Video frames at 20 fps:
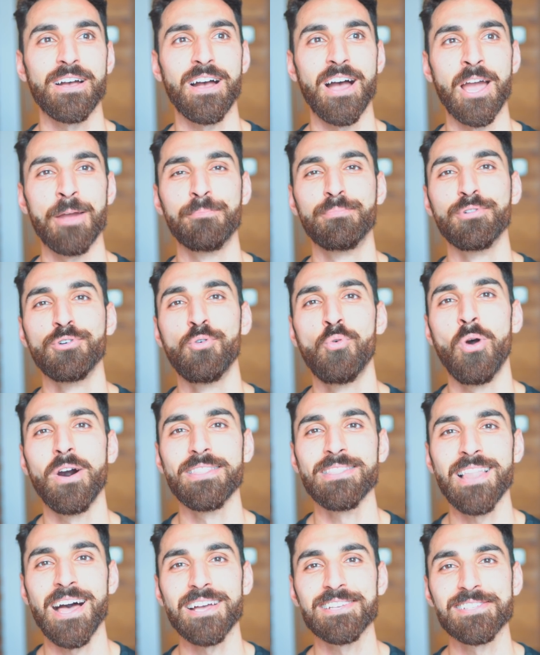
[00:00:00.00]
I blew
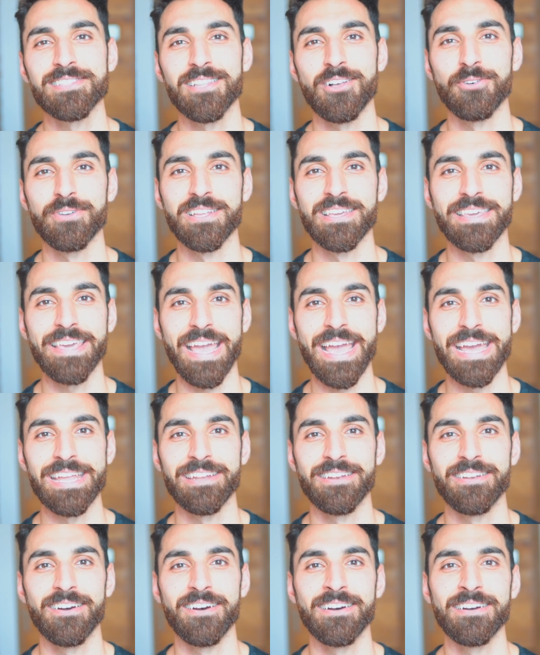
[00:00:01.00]
one last load in
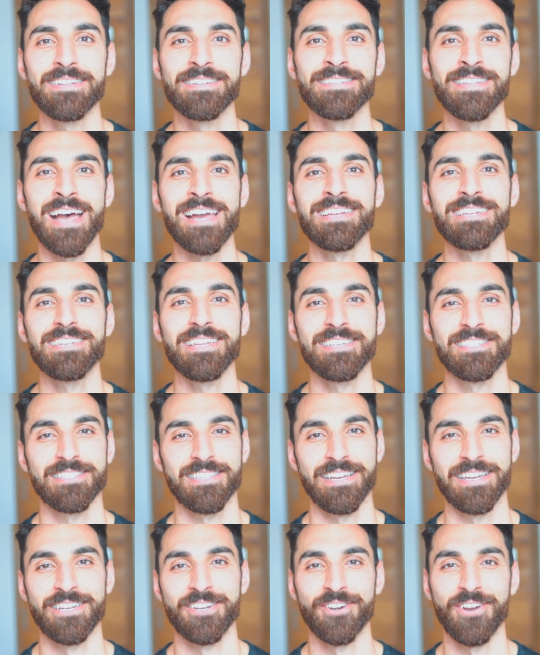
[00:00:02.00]
Canada. 90 days
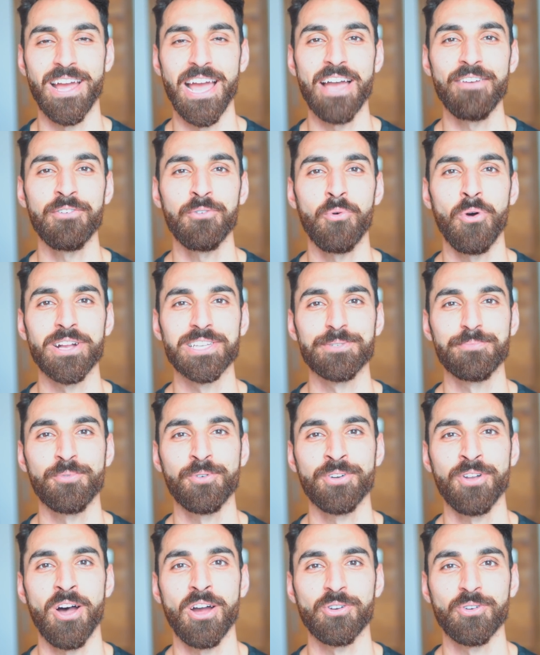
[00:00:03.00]
later, I haven't watched
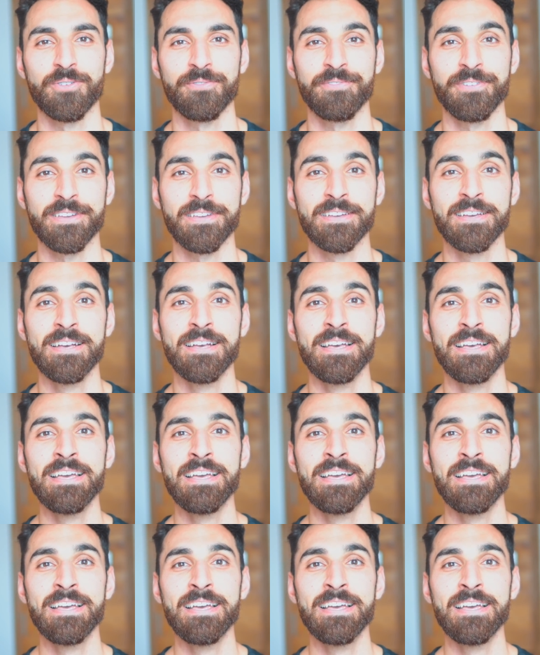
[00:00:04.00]
pornography.